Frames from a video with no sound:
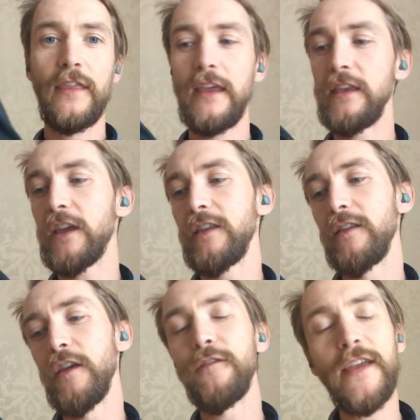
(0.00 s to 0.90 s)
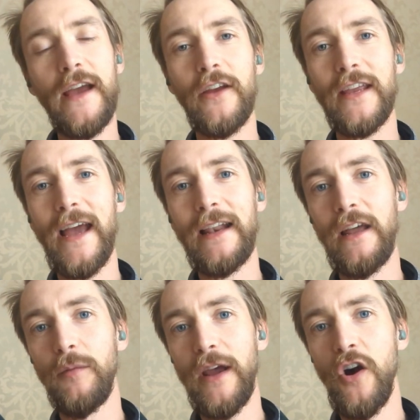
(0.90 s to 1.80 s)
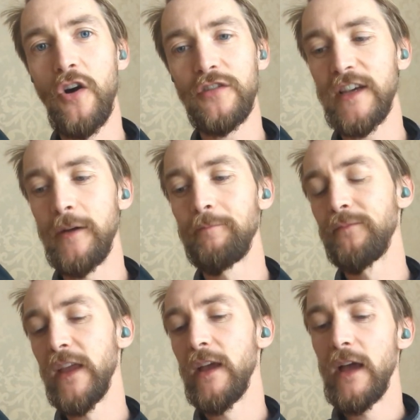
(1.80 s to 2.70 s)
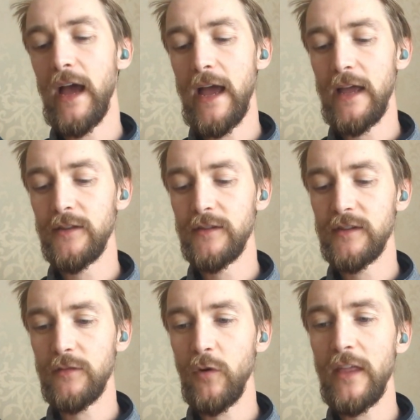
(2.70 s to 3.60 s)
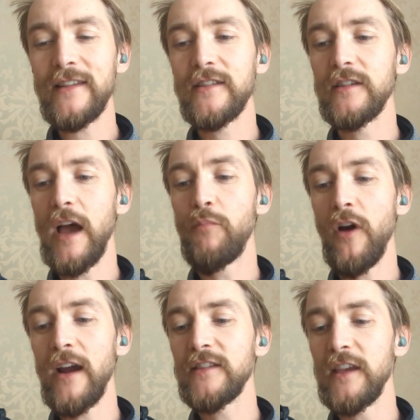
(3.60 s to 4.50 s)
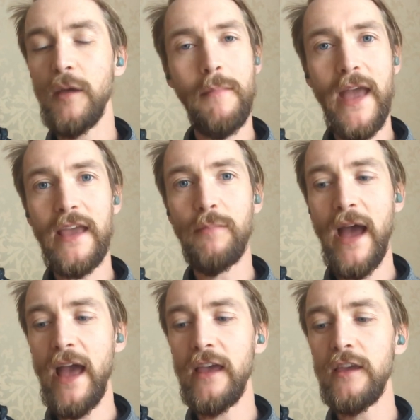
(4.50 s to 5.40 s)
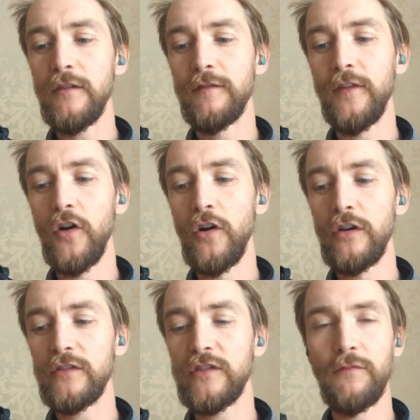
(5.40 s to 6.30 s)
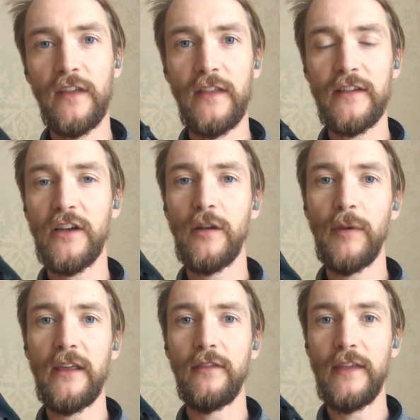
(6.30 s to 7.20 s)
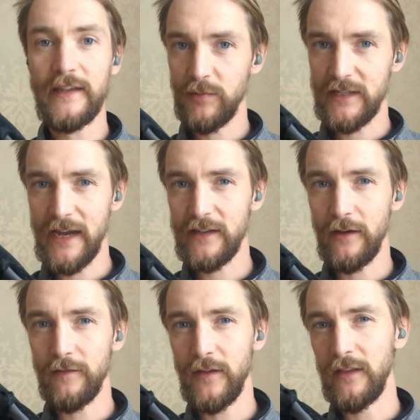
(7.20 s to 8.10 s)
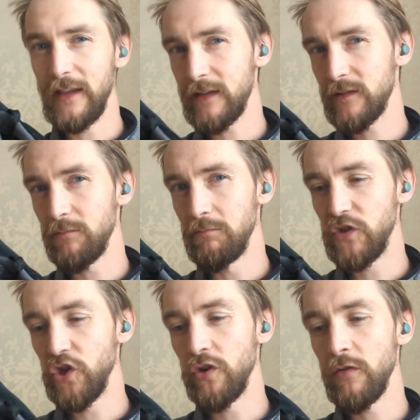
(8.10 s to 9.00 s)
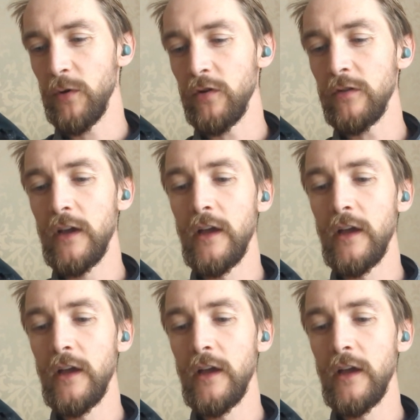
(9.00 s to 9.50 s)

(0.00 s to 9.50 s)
Your feet are going to get a little bit hotter. And well, that's a price that you may pay for something that's going to be this protective and this durable,